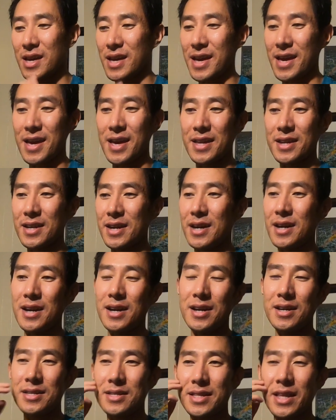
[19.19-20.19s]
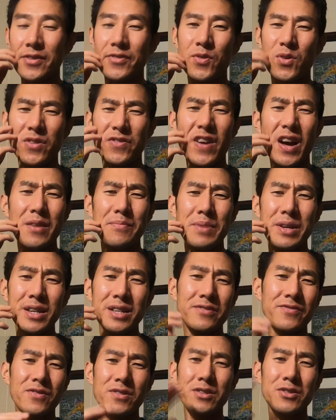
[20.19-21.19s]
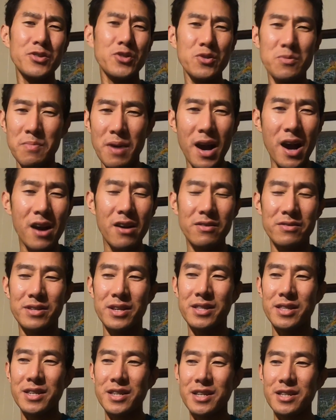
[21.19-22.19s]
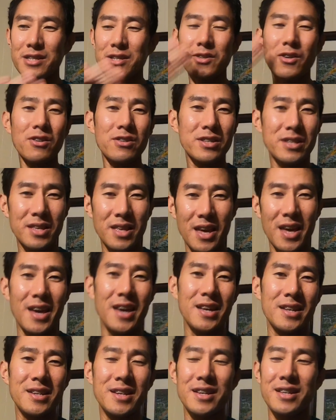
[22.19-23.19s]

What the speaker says: and it's like 45 minutes for the 2 miles, and then it starts again.